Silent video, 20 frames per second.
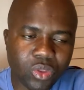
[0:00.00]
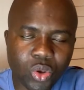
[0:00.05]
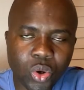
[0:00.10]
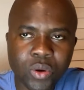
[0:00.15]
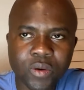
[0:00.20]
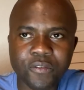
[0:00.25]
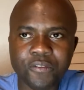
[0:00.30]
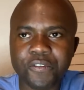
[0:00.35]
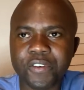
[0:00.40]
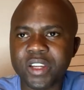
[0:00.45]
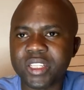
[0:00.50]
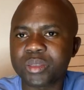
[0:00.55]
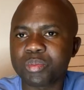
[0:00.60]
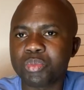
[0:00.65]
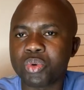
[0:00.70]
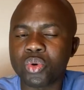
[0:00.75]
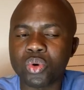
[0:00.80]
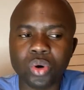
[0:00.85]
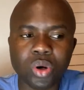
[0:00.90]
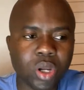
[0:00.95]
on
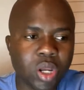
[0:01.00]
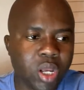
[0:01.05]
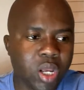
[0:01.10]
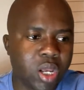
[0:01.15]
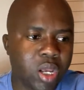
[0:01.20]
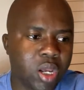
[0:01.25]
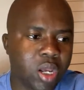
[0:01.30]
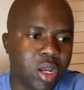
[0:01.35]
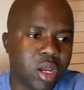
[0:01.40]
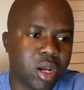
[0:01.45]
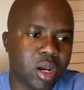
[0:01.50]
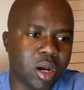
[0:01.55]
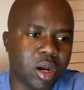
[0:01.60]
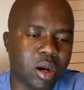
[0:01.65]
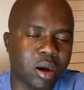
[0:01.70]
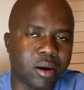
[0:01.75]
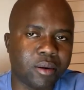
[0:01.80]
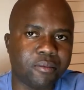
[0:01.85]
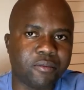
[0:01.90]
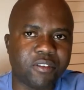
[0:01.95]
Facebook,
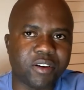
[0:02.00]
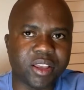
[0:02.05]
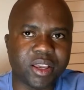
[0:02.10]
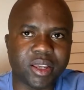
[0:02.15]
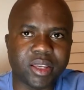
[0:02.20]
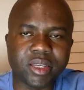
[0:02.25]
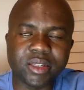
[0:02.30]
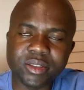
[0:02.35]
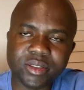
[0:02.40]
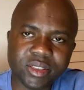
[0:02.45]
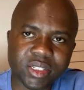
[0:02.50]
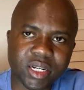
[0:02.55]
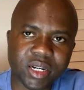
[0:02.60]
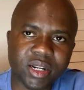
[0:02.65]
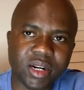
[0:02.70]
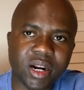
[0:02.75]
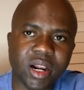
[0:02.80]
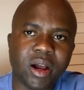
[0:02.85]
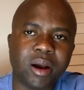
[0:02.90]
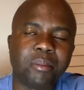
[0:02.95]
via
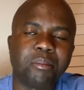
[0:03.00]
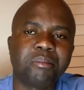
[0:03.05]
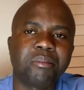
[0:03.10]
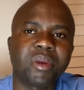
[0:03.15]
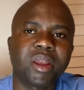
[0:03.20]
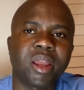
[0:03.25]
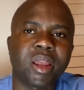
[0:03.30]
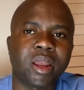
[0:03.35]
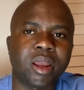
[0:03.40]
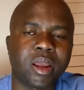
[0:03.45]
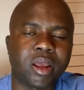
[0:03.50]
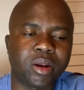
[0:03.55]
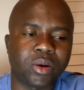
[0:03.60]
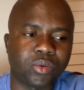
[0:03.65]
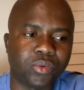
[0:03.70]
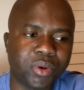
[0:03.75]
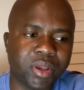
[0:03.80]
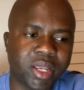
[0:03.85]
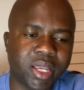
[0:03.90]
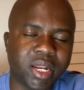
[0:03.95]
Instagram, and
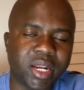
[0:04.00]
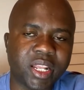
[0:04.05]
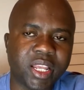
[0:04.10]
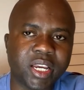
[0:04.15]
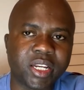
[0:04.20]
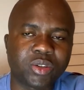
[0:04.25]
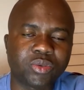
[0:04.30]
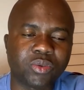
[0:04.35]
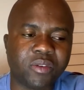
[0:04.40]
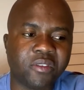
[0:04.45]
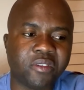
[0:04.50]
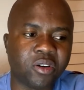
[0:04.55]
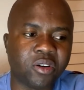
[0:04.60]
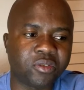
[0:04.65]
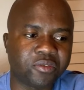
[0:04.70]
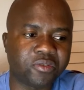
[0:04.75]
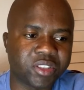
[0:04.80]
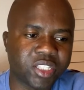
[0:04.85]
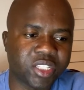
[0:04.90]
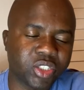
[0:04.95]
we can get to have a
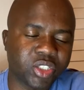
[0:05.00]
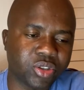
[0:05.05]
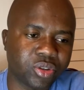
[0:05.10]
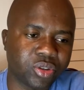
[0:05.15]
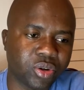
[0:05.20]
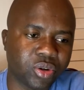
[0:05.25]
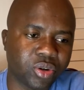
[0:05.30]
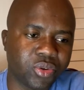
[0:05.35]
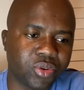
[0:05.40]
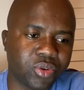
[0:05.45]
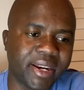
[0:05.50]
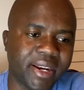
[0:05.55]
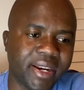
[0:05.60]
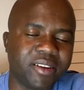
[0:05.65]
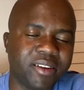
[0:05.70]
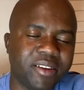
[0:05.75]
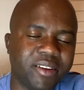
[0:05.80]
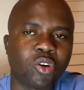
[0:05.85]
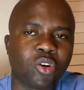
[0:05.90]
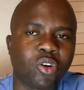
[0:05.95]
conversation, or you can
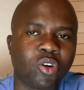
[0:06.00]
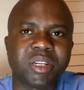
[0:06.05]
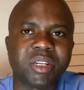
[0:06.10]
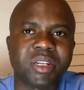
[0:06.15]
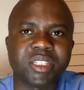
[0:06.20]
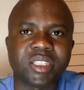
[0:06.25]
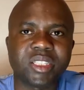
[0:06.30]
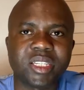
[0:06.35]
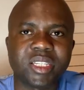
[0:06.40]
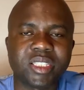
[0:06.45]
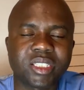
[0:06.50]
leave a comment in